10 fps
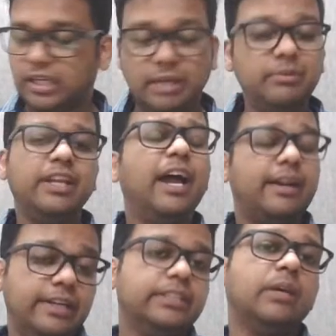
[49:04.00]
I mean,
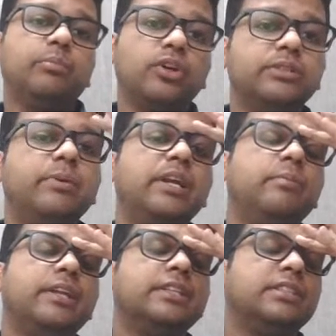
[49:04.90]
at least approximately
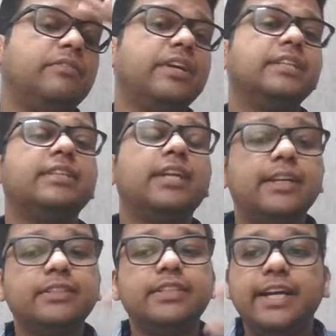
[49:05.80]
matches, then we can say that
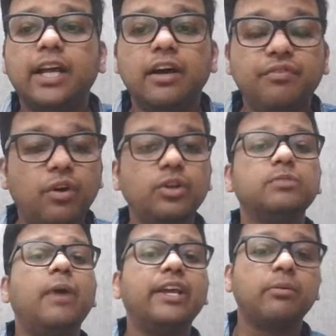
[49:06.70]
this data follows
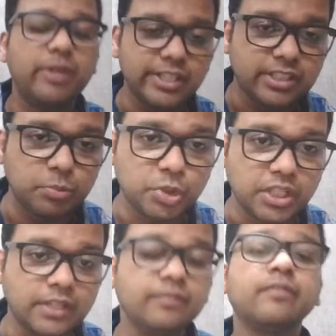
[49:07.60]
binomial
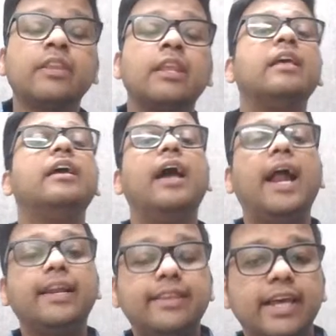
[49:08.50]
distribution,
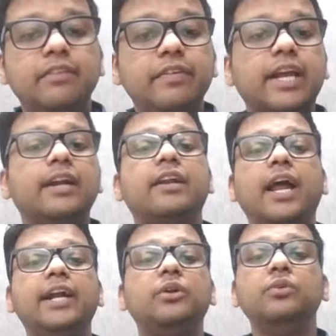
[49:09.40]
and then we can
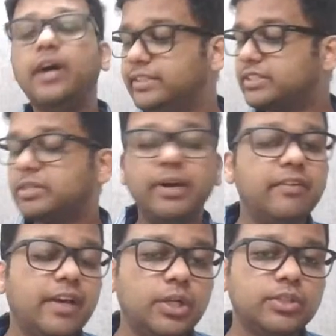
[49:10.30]
try to estimate
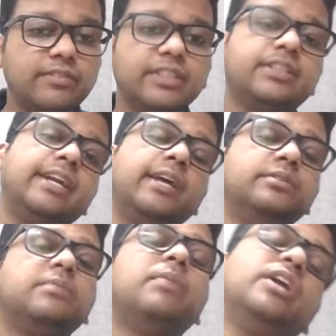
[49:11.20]
values of this data
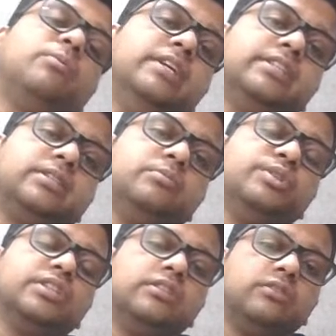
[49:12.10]
using binomial
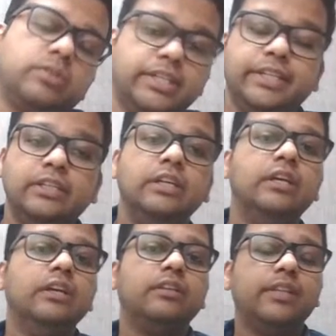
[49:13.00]
distribution. Okay,
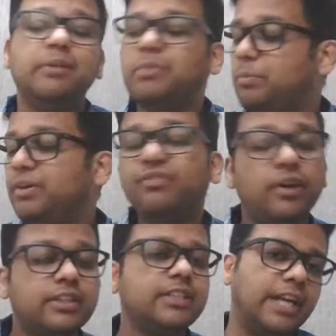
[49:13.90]
then maybe
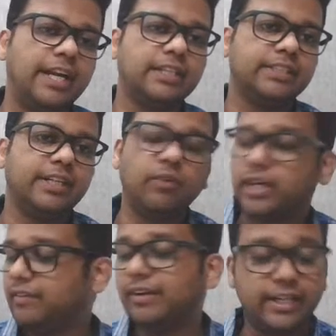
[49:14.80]
for this data set,
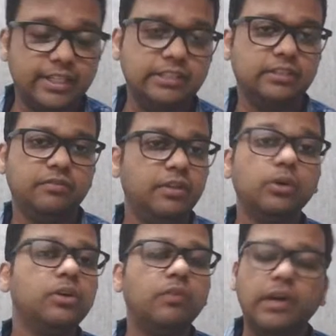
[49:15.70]
whatever it is, we
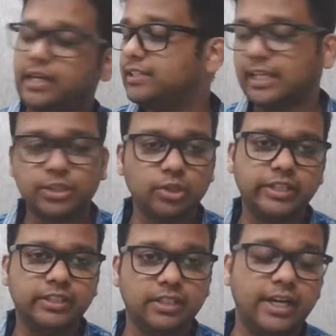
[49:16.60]
don't know what this
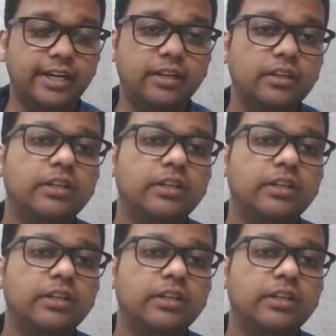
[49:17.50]
actually is, right?